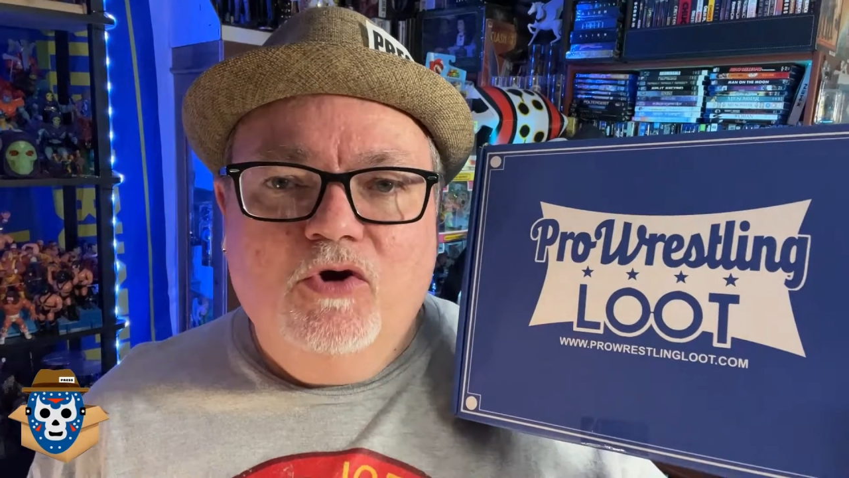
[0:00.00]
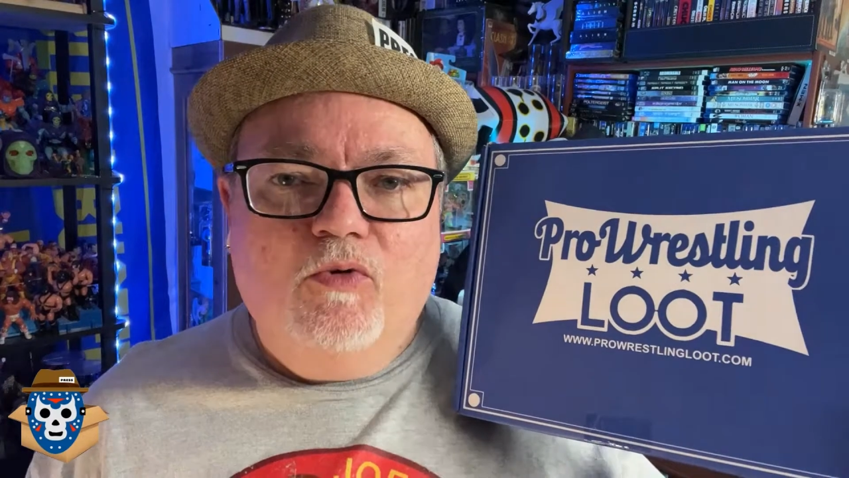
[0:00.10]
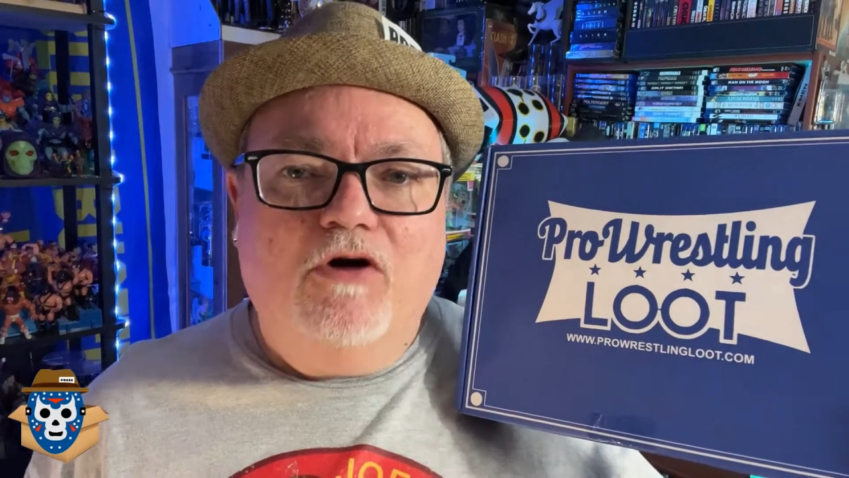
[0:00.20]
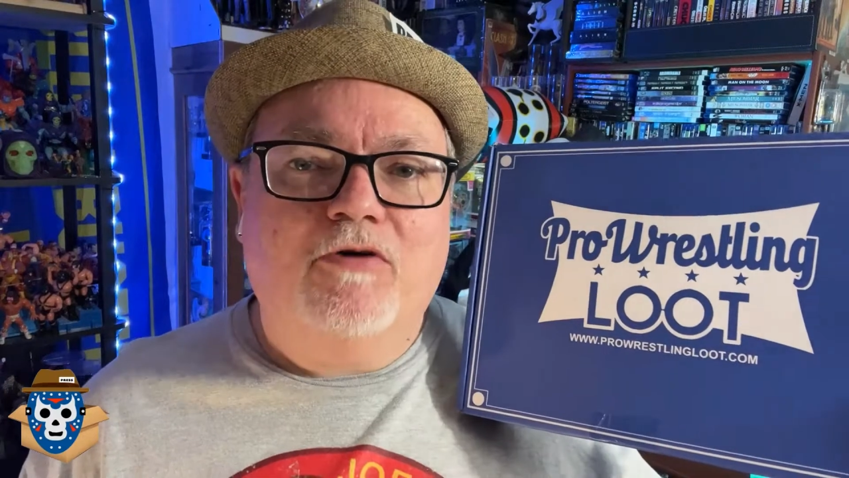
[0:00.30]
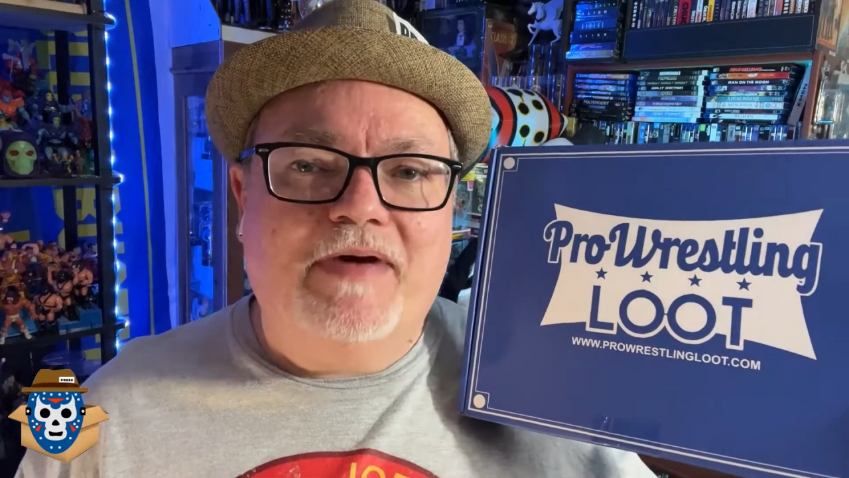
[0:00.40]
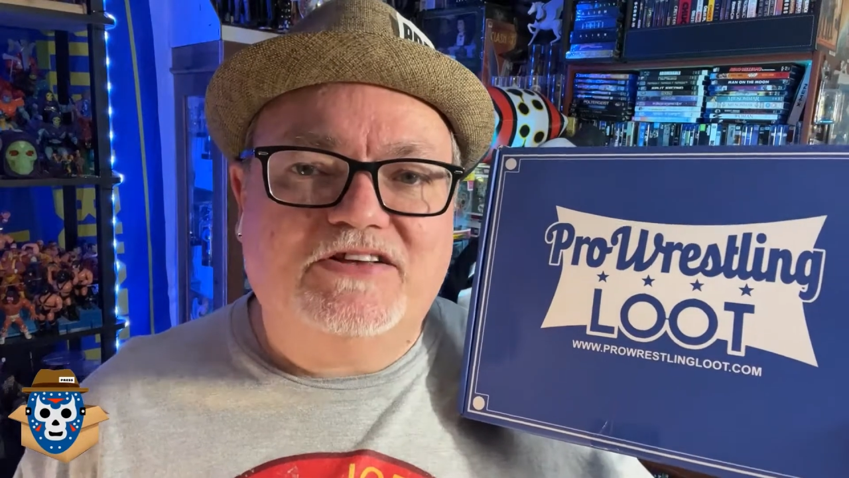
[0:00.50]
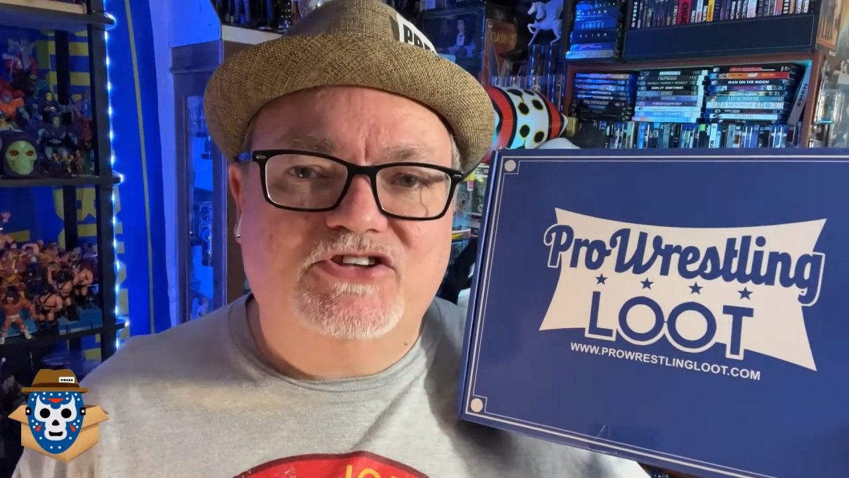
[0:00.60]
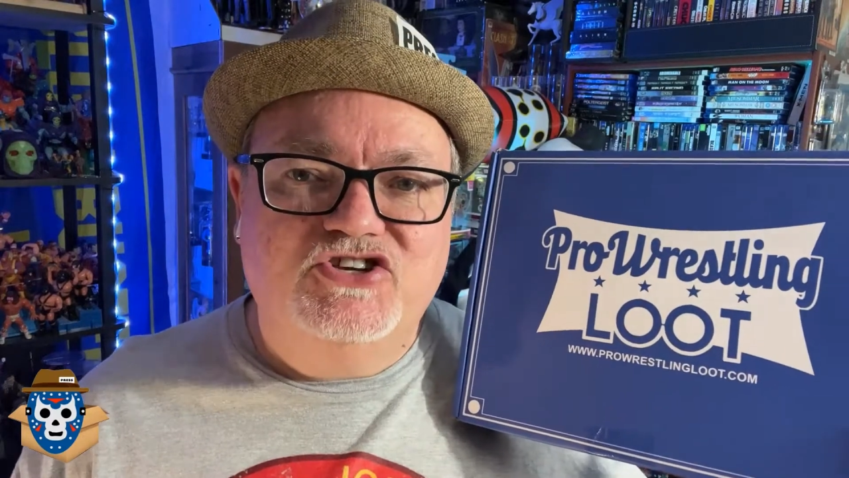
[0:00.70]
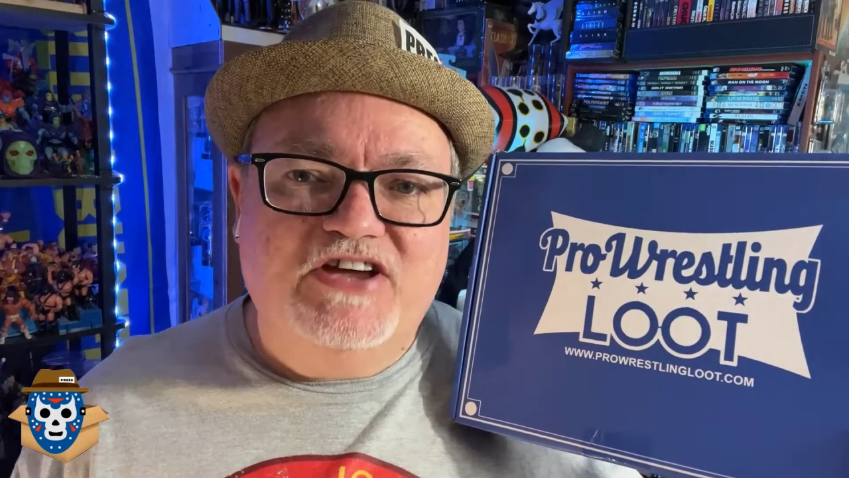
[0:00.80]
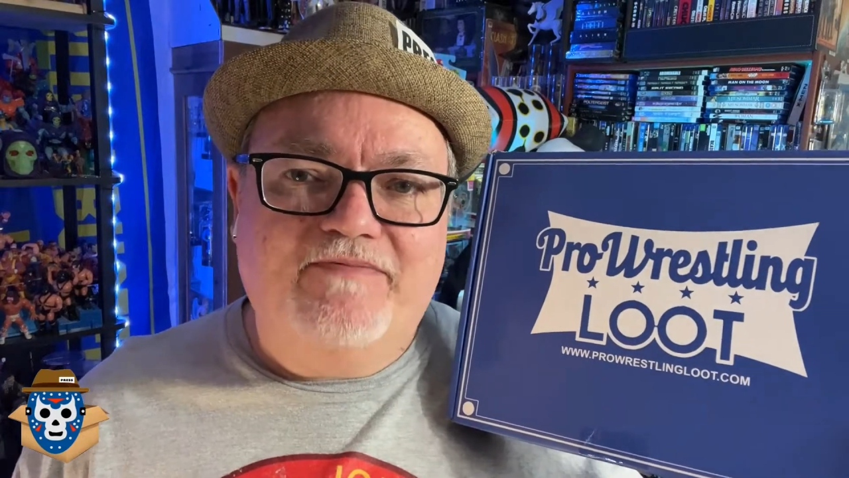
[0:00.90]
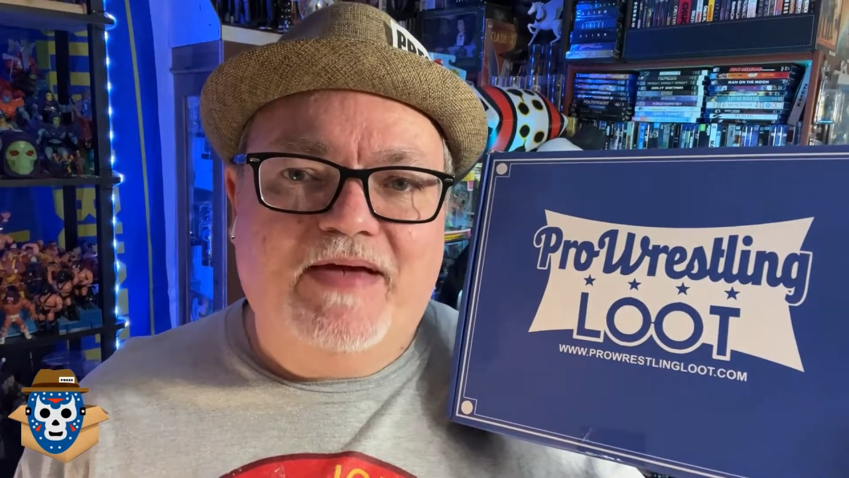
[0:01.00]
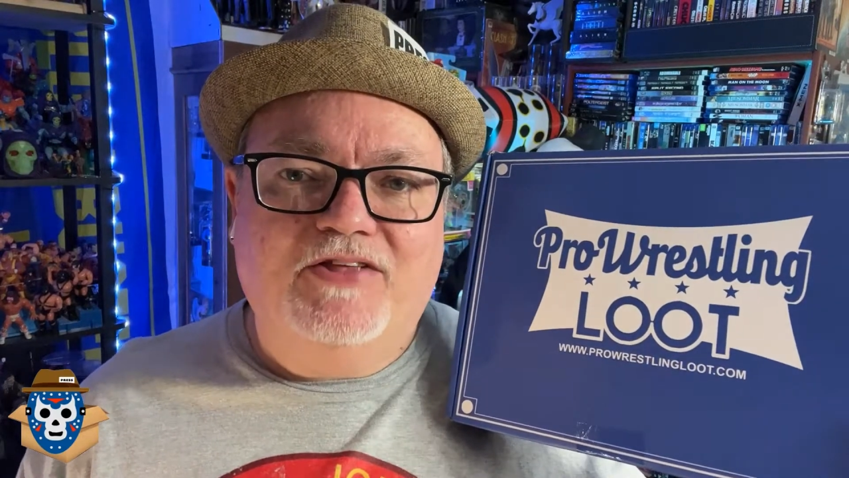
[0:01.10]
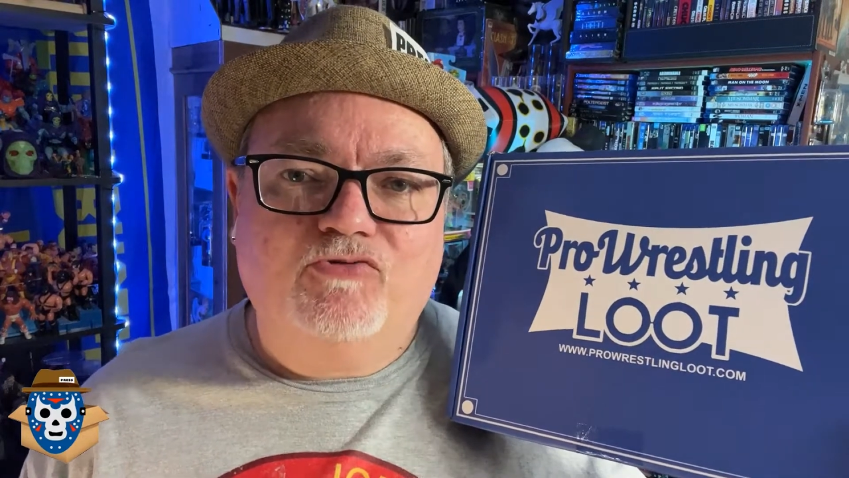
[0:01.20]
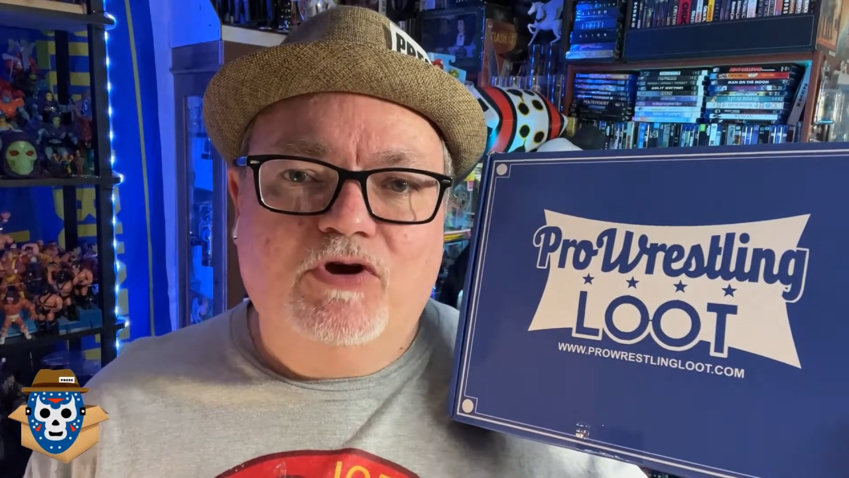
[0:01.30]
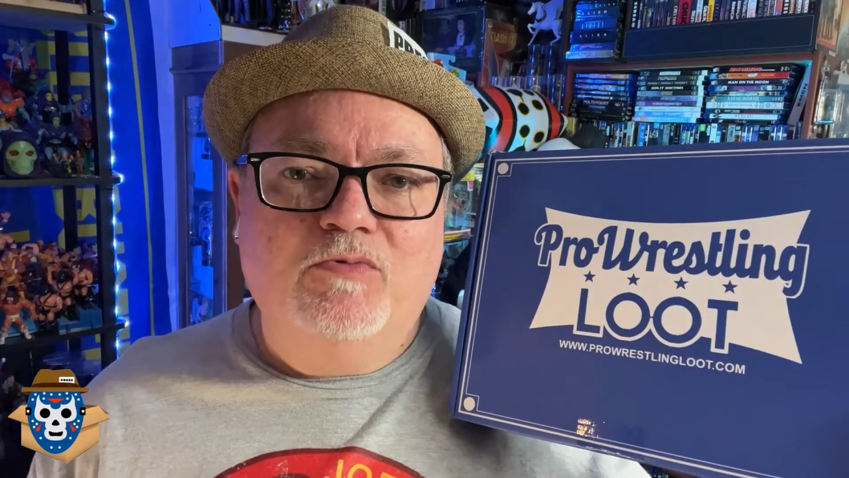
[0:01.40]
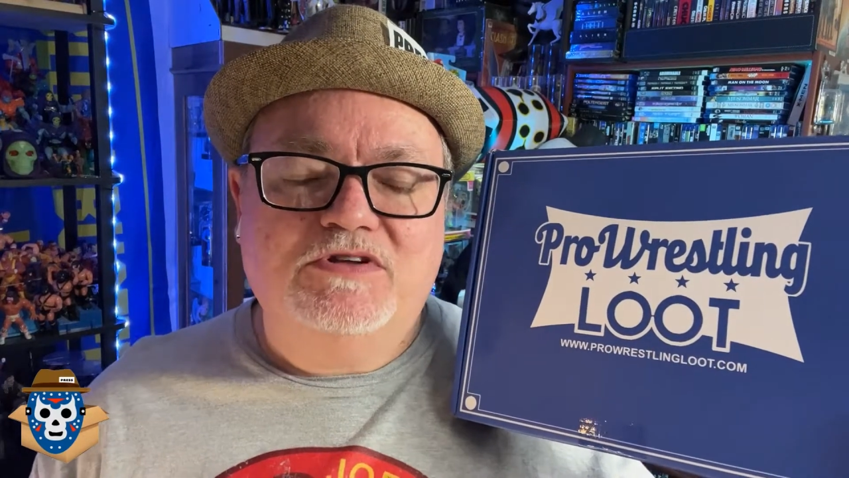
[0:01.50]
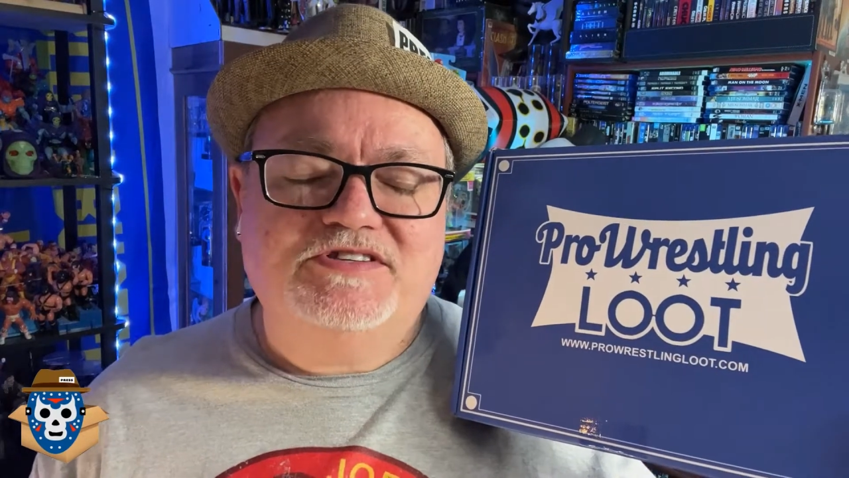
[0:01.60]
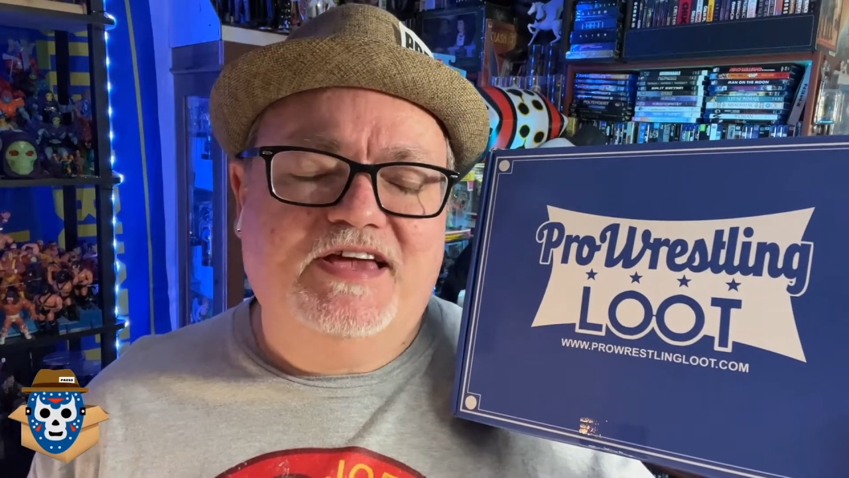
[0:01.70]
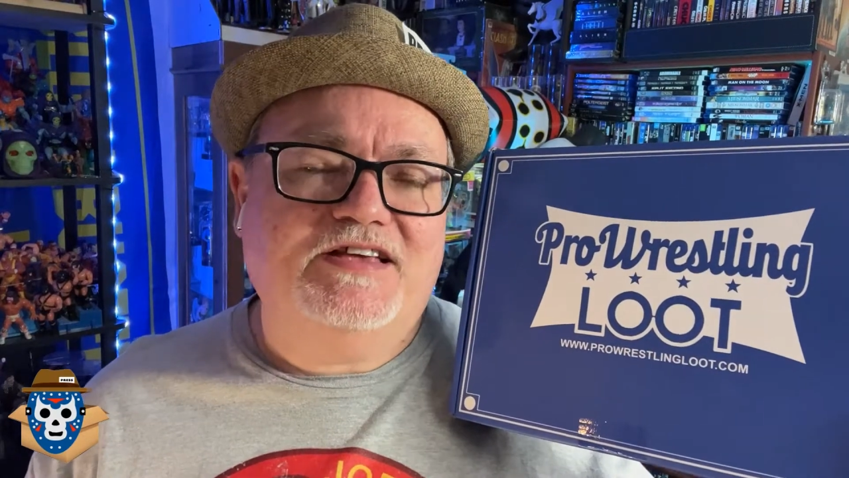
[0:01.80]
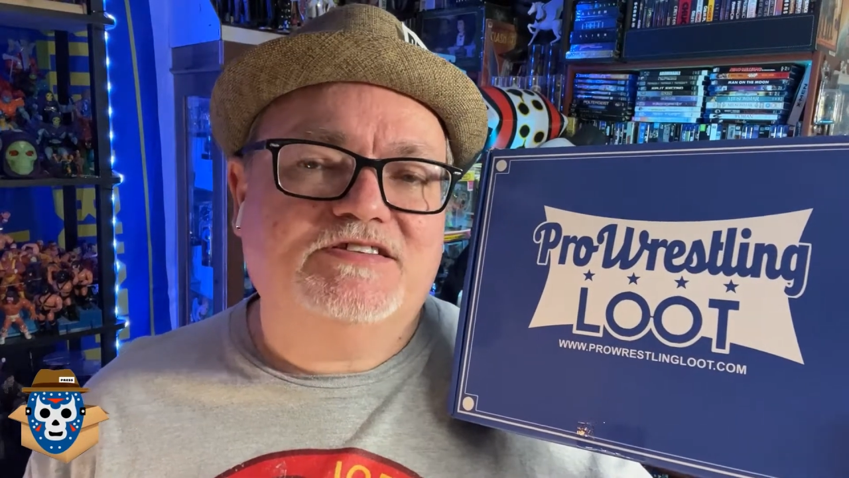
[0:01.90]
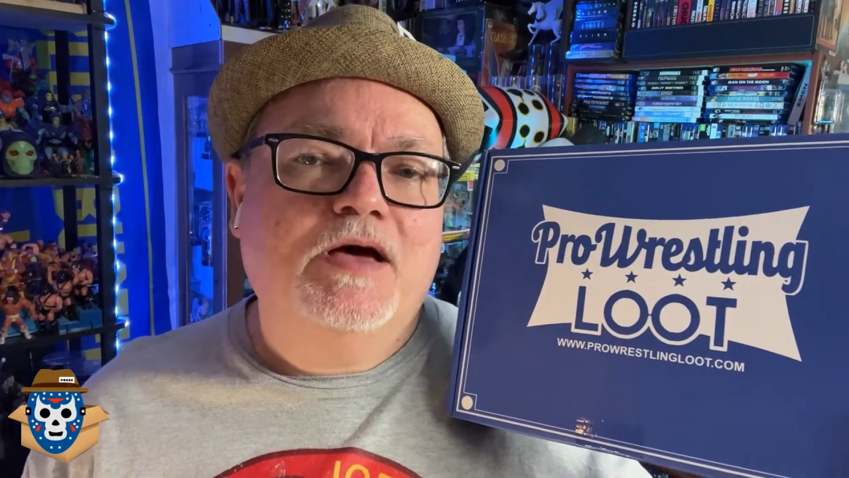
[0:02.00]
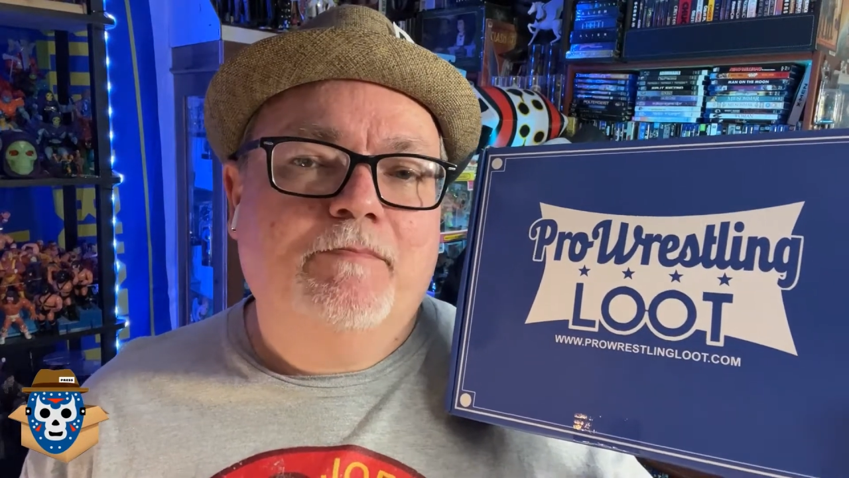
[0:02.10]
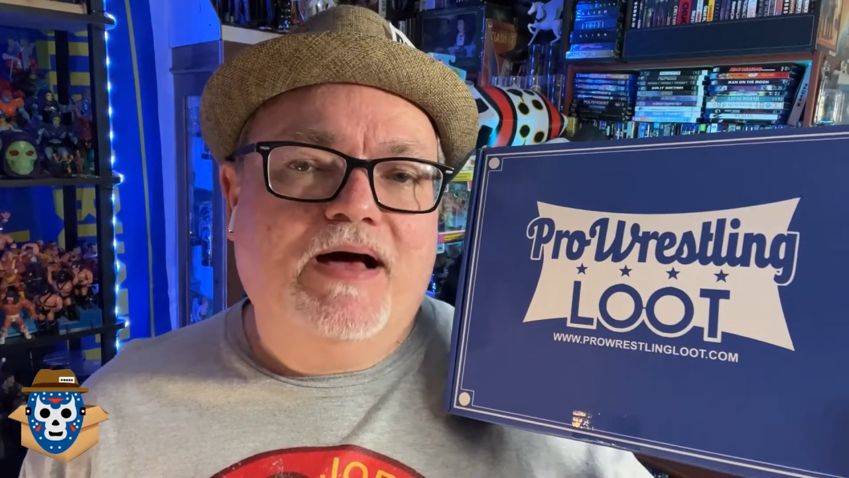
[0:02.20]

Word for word: Welcome back to the Jeffman three one six